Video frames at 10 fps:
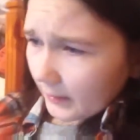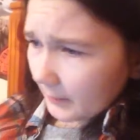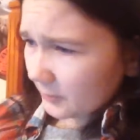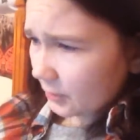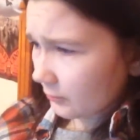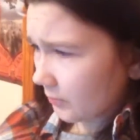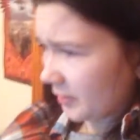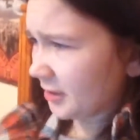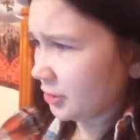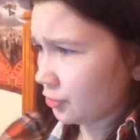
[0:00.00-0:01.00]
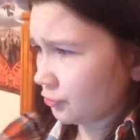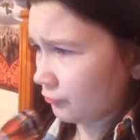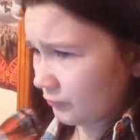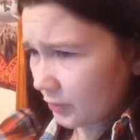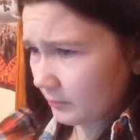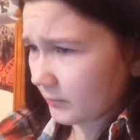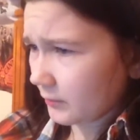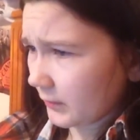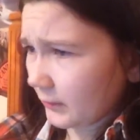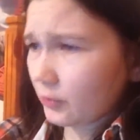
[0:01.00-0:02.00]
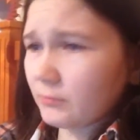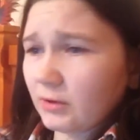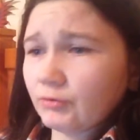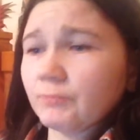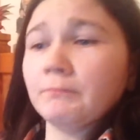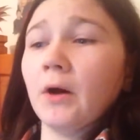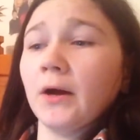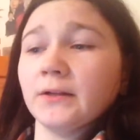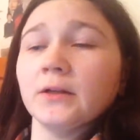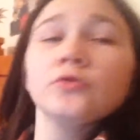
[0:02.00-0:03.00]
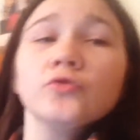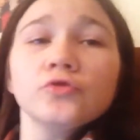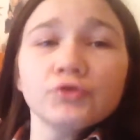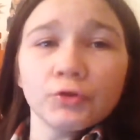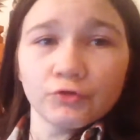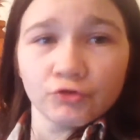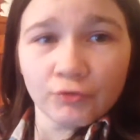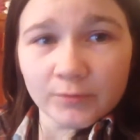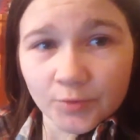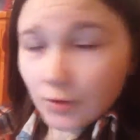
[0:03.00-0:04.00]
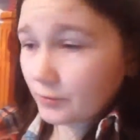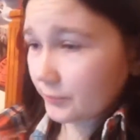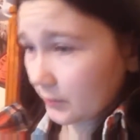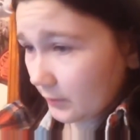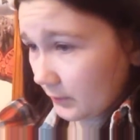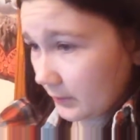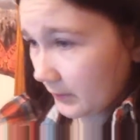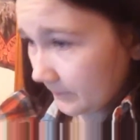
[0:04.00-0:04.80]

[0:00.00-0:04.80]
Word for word: Let go on my history, not let go on my subscriptions on